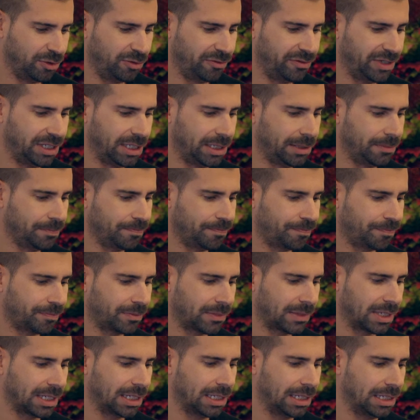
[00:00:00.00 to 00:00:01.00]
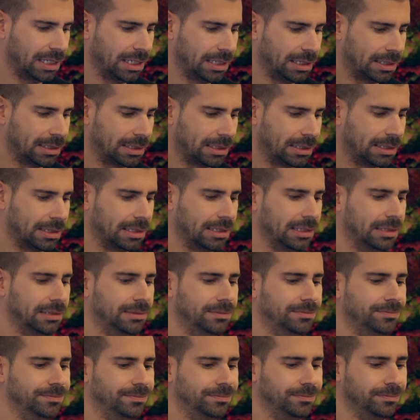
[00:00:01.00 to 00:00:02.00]
movie. It's
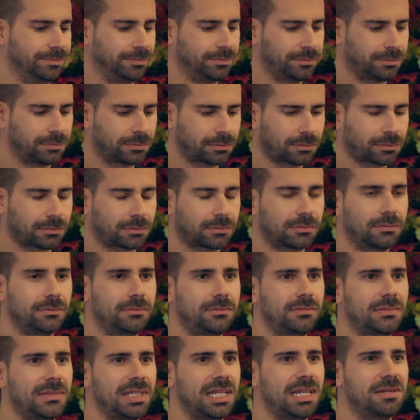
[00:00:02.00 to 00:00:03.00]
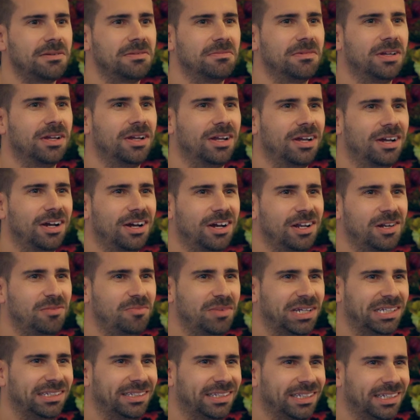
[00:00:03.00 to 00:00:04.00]
um, oil
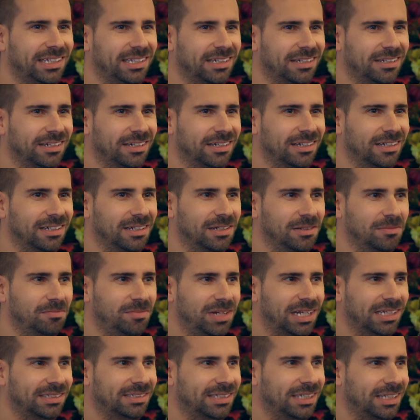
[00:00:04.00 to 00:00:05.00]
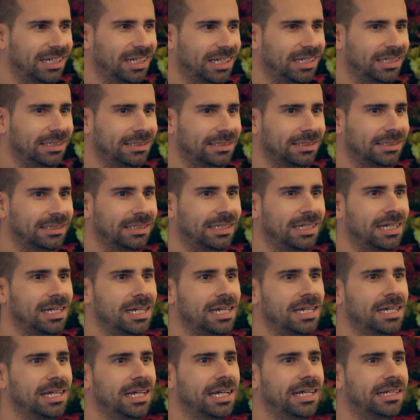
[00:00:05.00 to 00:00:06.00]
painting on a plexiglass,
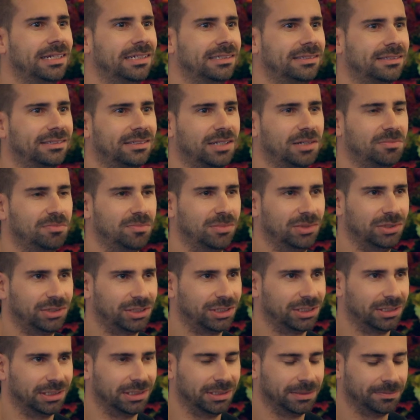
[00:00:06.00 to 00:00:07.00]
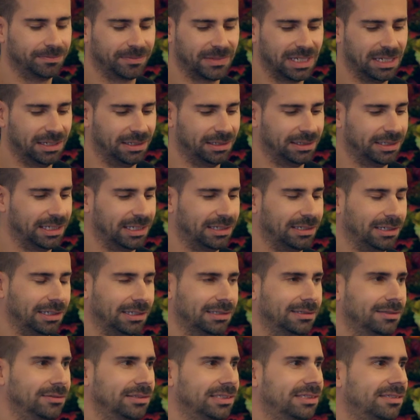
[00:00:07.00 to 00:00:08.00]
and it's stop motion uh,
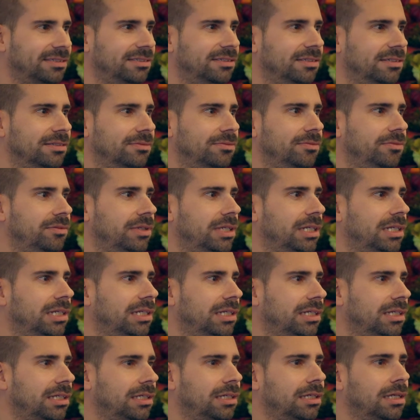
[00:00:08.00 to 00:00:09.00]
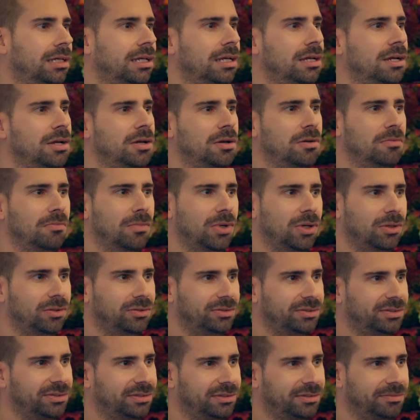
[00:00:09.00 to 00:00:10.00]
technique. So it's the really
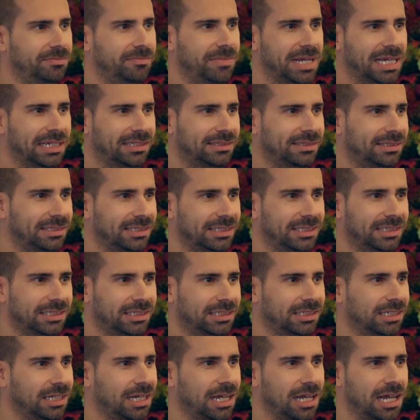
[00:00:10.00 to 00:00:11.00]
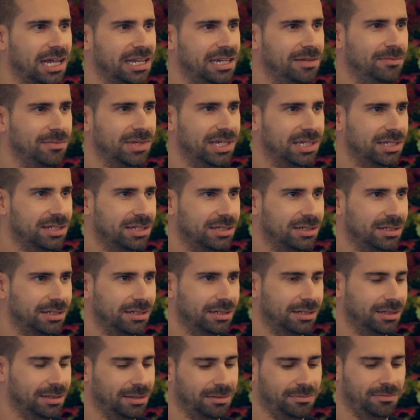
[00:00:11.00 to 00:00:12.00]
most basic
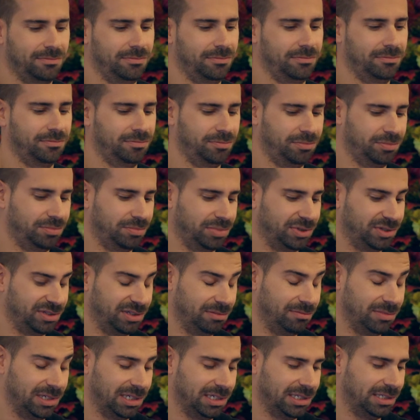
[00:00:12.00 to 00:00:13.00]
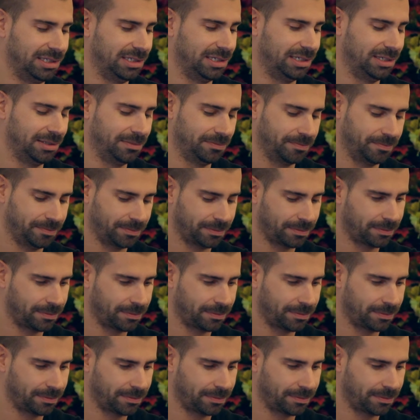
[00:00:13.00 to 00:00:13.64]
animation possibility.